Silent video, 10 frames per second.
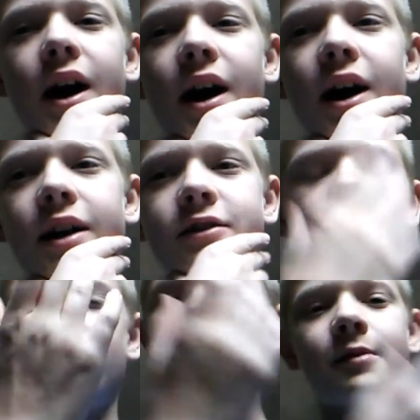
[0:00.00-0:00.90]
Uh,
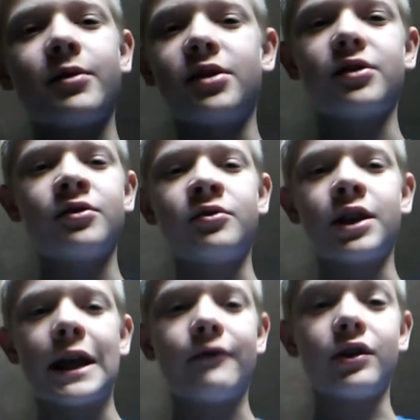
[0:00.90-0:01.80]
don't know what I'm going to do
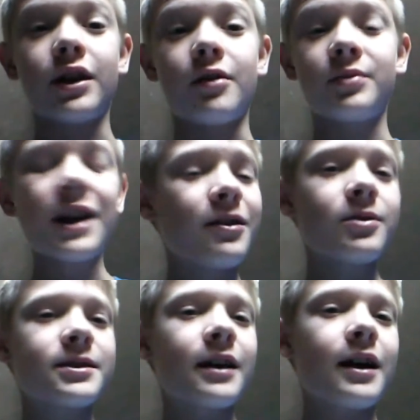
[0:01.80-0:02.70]
on that video, but
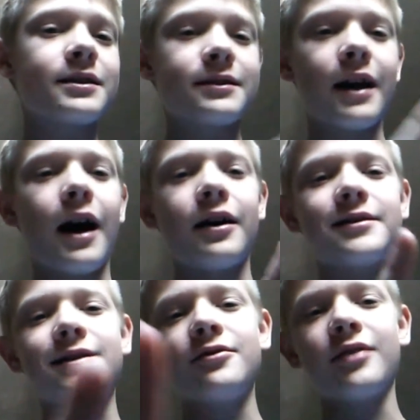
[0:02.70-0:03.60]
anyways, guys, yeah,
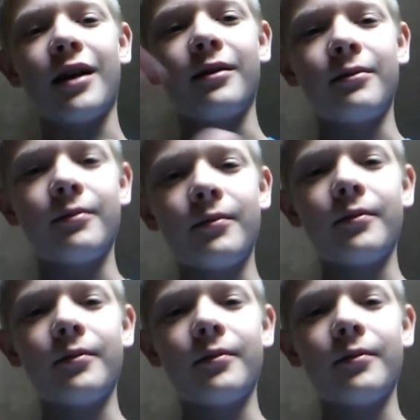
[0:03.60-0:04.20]
I'll see you then.